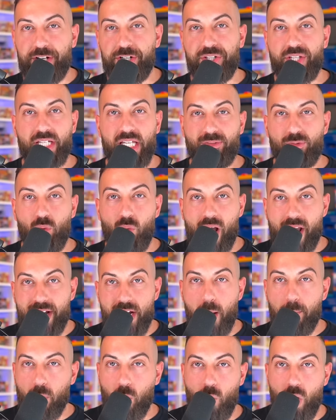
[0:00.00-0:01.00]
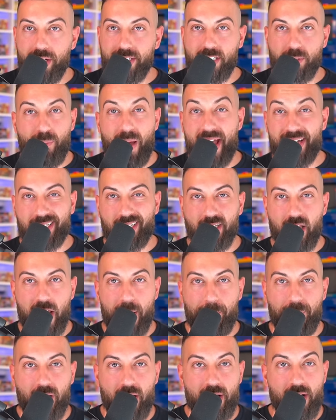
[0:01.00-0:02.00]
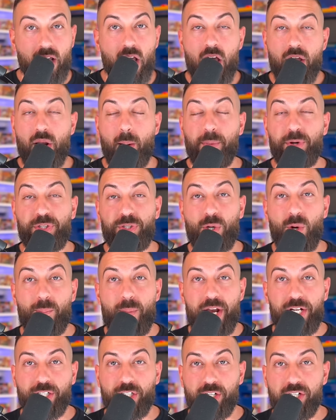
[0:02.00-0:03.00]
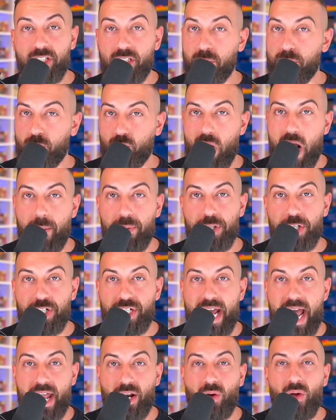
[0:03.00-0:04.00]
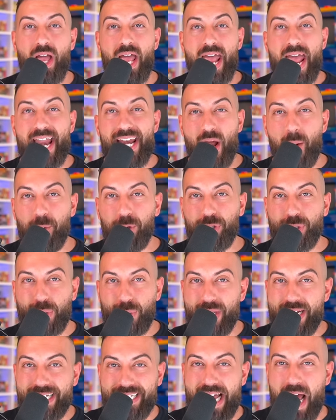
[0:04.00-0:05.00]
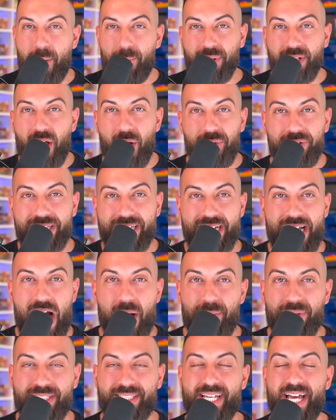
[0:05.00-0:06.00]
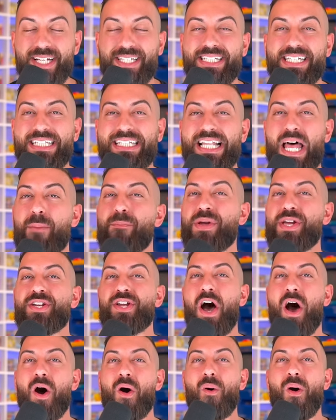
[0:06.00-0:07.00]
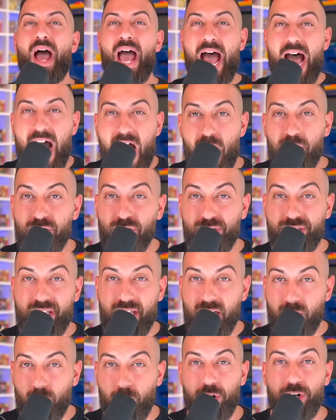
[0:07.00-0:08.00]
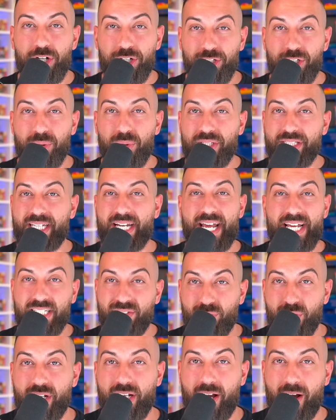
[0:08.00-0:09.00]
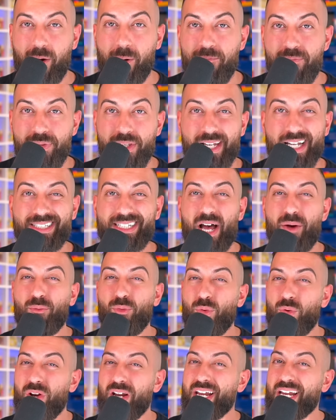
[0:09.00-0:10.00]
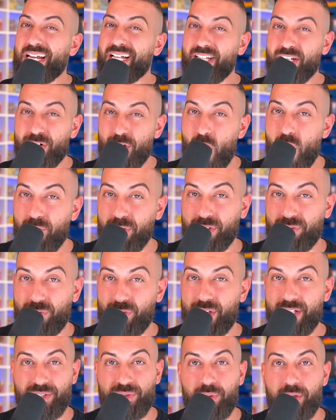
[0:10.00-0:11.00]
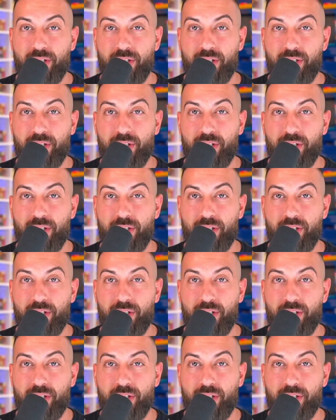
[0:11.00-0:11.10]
enter the giveaway, number 1, smash the like button. Number 2, make sure you subscribe to the channel. And number 3, down below in the comment section, let me know how you think we're gonna do with today's video, because I'm really nervous for this